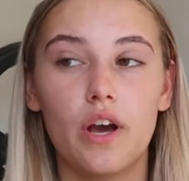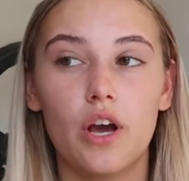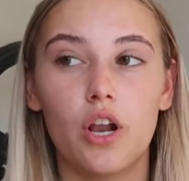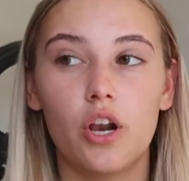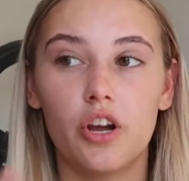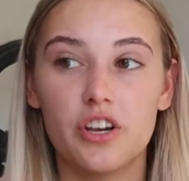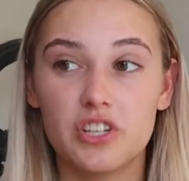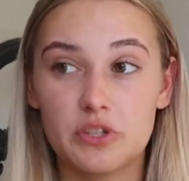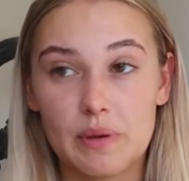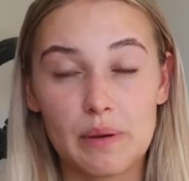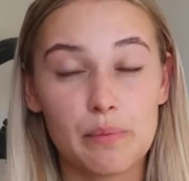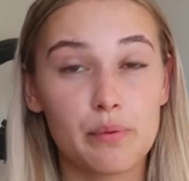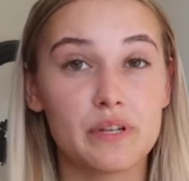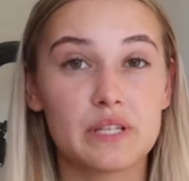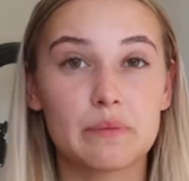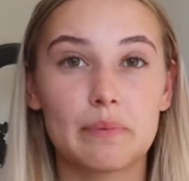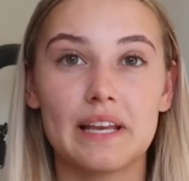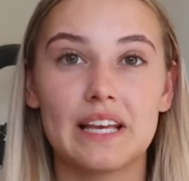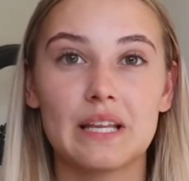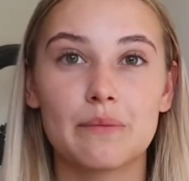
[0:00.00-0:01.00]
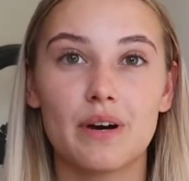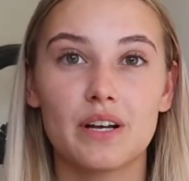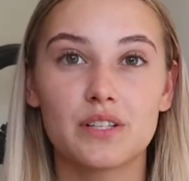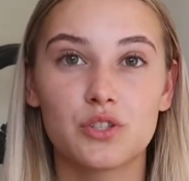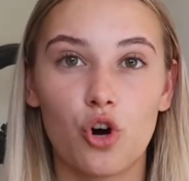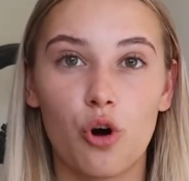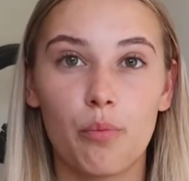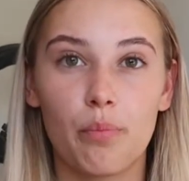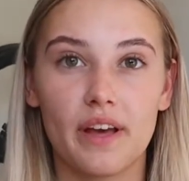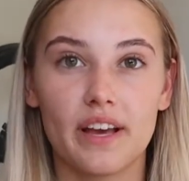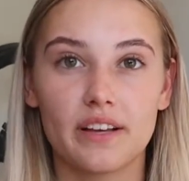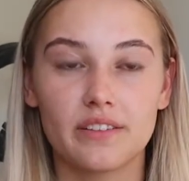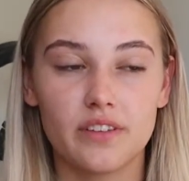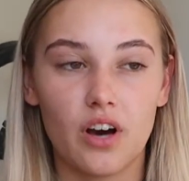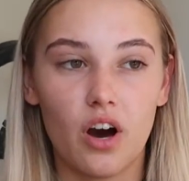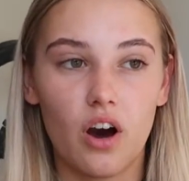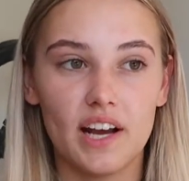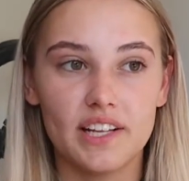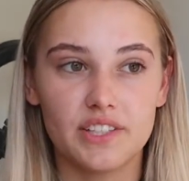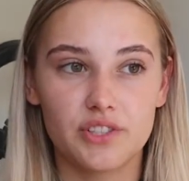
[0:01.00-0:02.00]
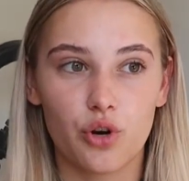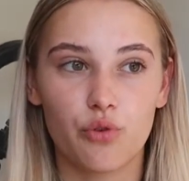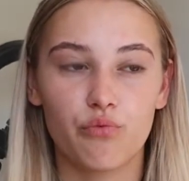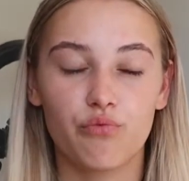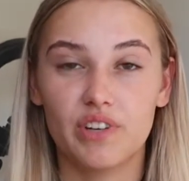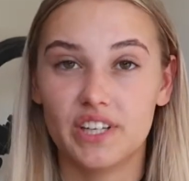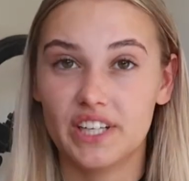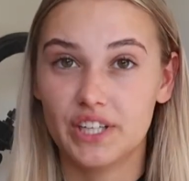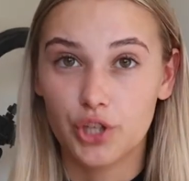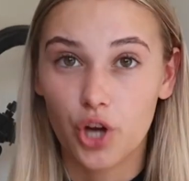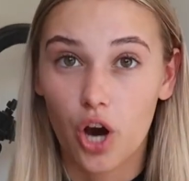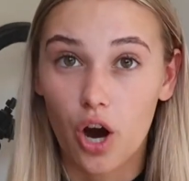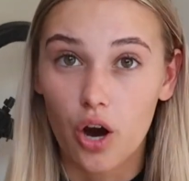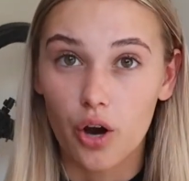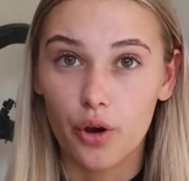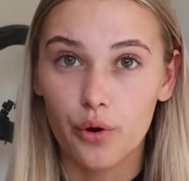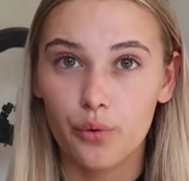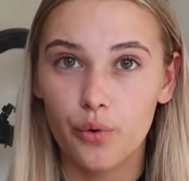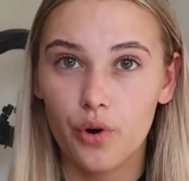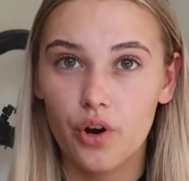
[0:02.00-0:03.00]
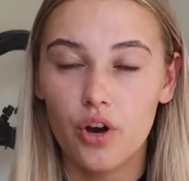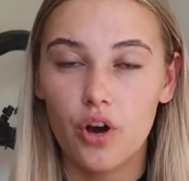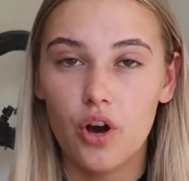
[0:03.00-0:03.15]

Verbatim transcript: loads of people are speaking about a topic that I don't really know